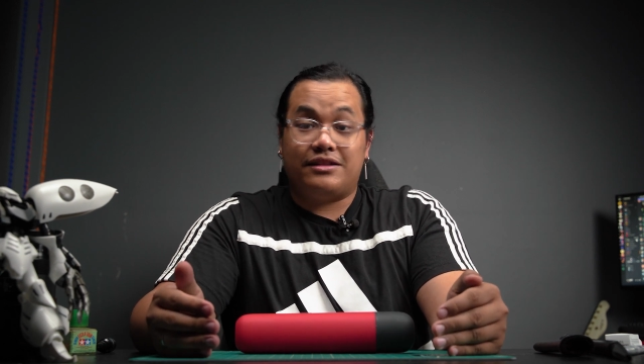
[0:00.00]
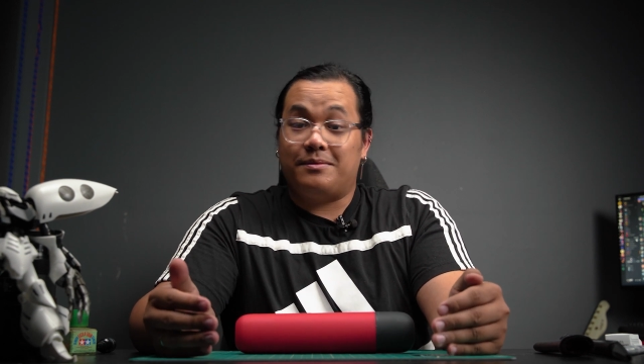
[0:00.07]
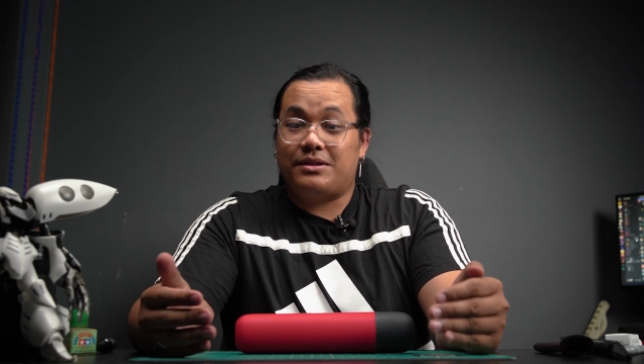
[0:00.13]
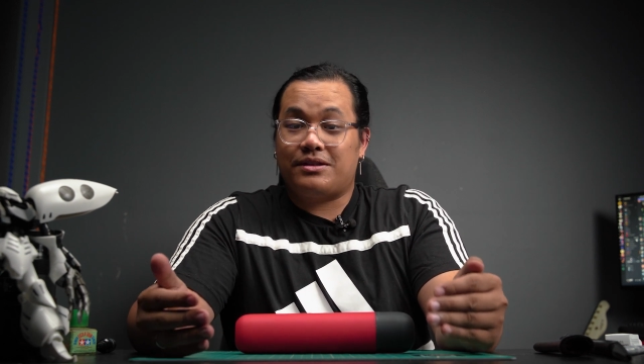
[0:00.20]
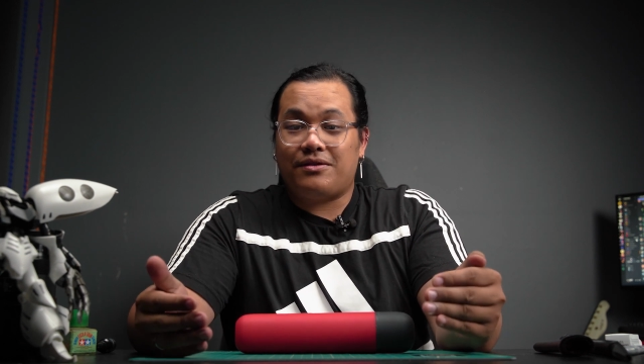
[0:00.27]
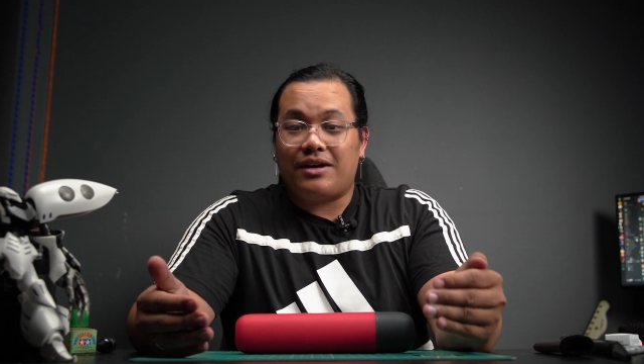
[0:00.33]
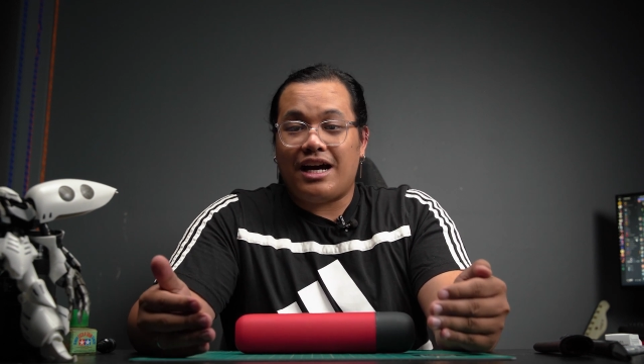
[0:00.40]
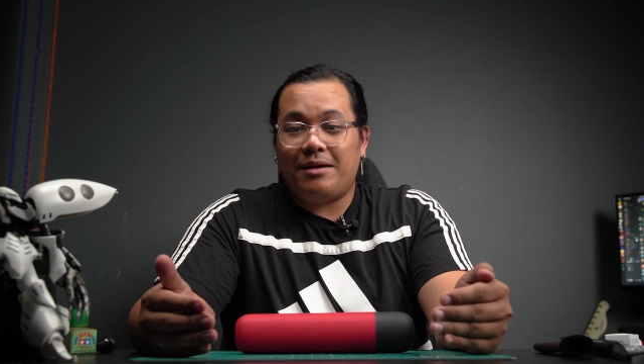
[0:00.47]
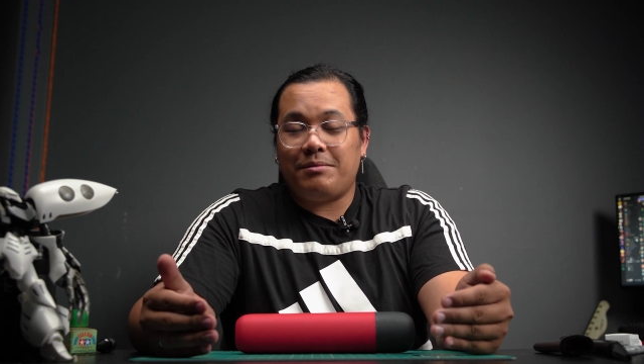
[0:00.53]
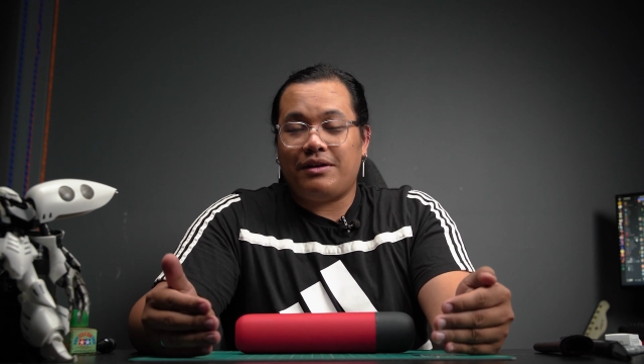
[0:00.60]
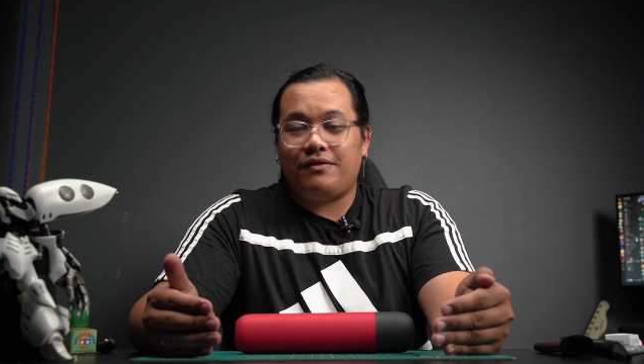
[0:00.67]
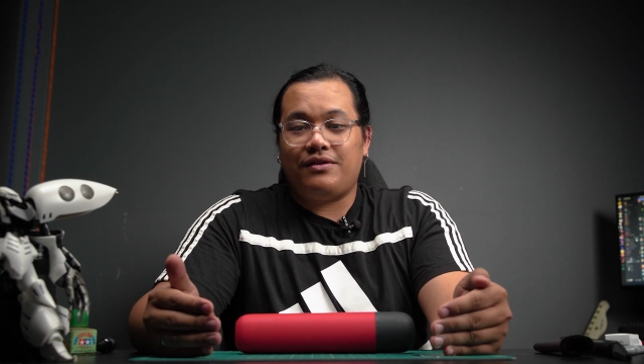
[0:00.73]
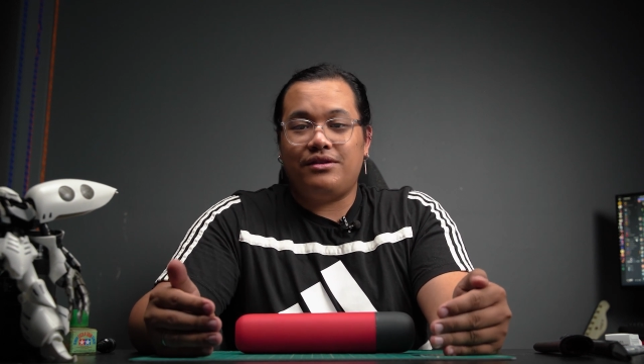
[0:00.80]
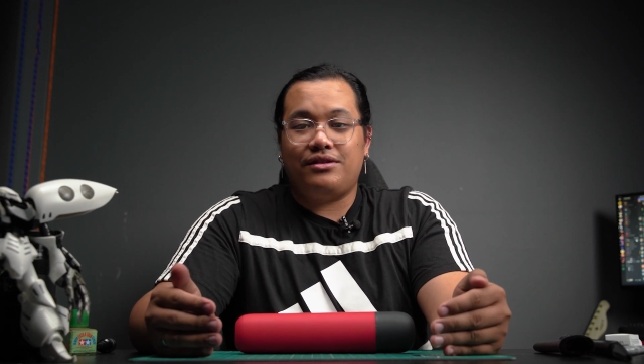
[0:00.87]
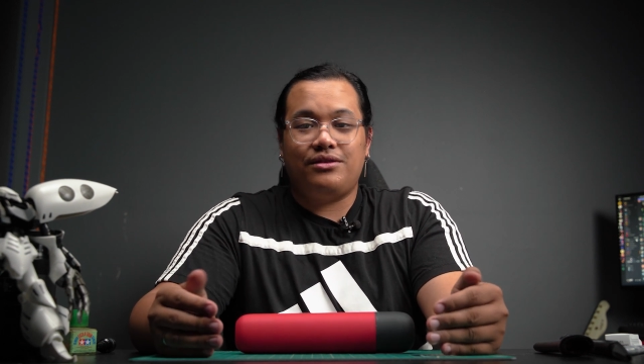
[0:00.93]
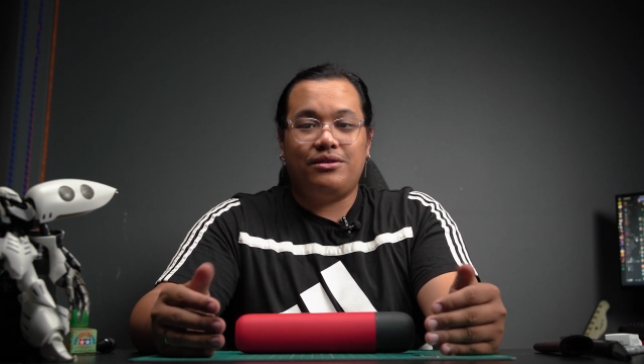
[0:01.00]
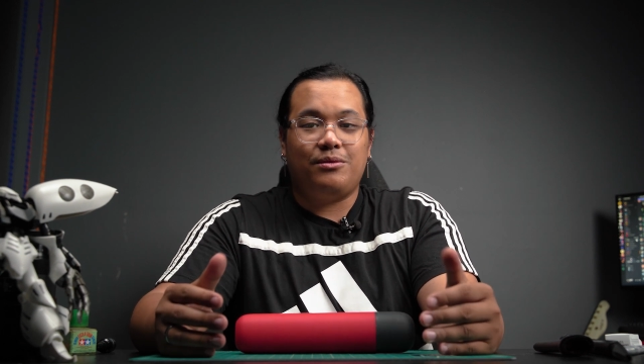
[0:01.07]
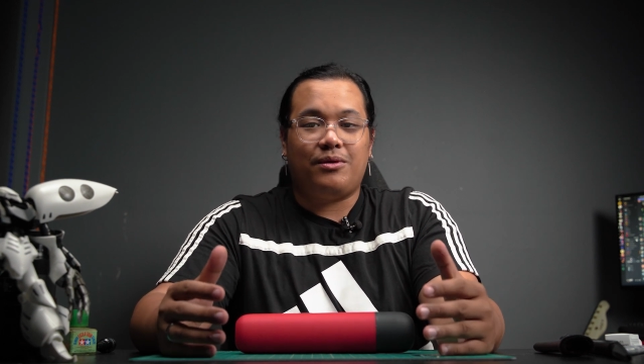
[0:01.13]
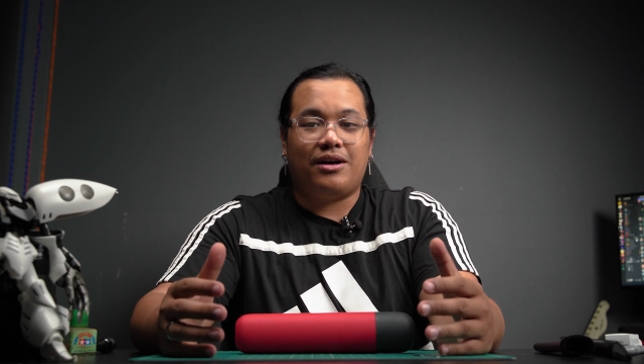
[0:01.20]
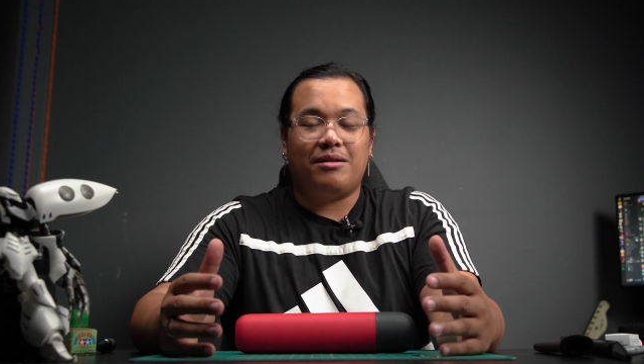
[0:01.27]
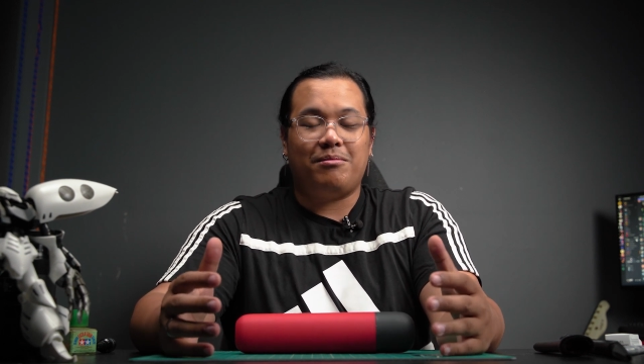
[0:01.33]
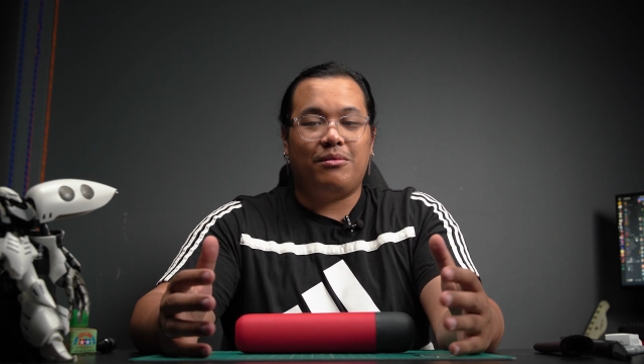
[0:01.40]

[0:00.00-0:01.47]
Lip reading: subscribe if you do want